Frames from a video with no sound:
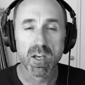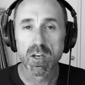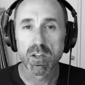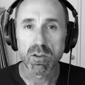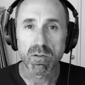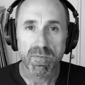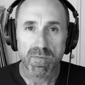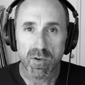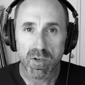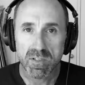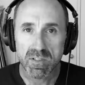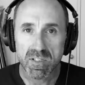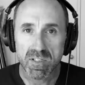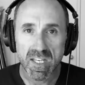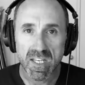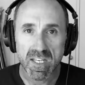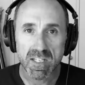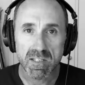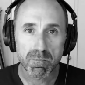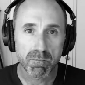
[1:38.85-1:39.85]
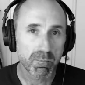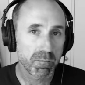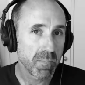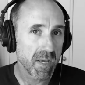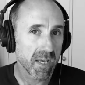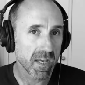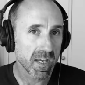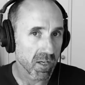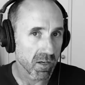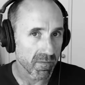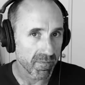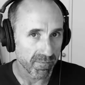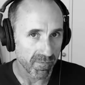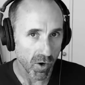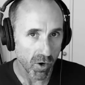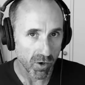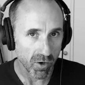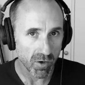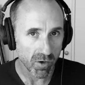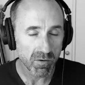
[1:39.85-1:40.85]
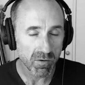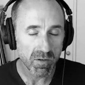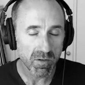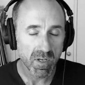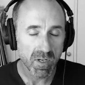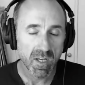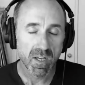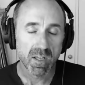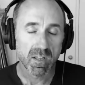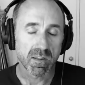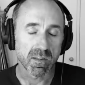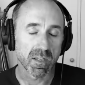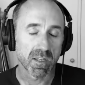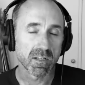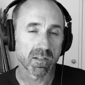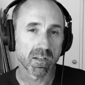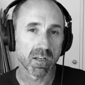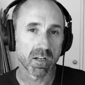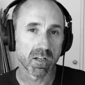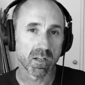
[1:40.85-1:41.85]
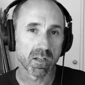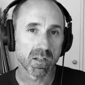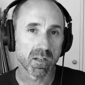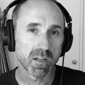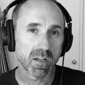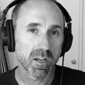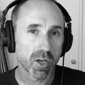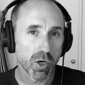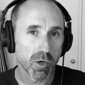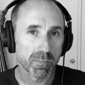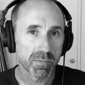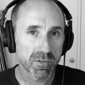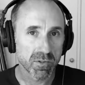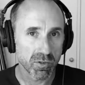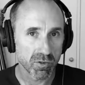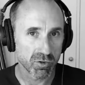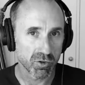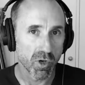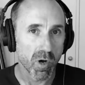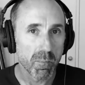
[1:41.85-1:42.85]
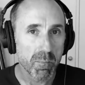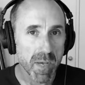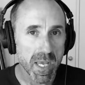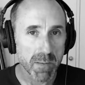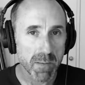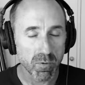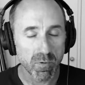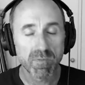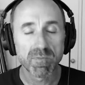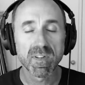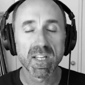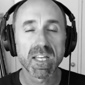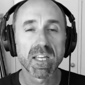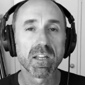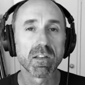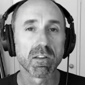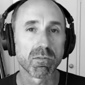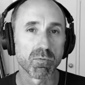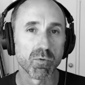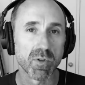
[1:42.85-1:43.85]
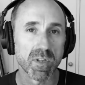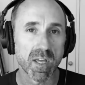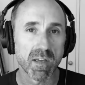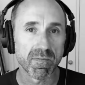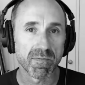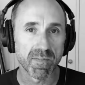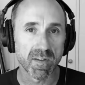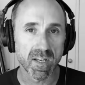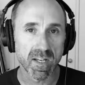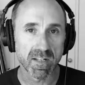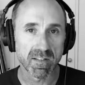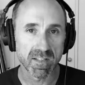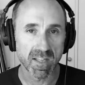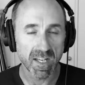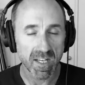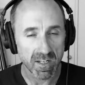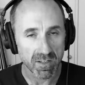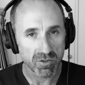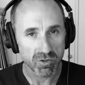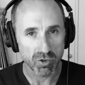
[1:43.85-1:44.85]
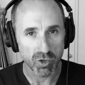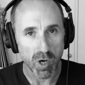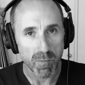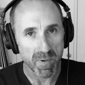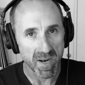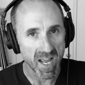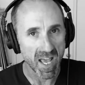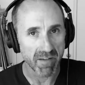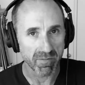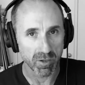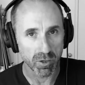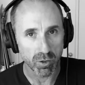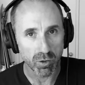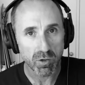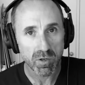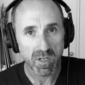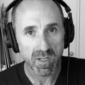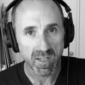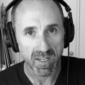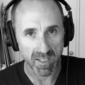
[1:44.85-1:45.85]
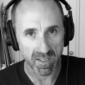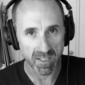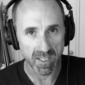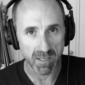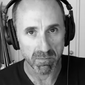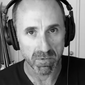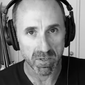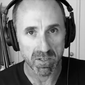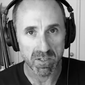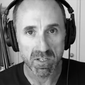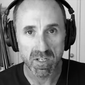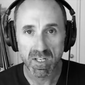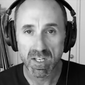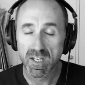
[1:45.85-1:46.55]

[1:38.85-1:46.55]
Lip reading: The first thing is picking a photo that is going to help to stop people flicking through their feed. So they're going to stop and have a look at the image.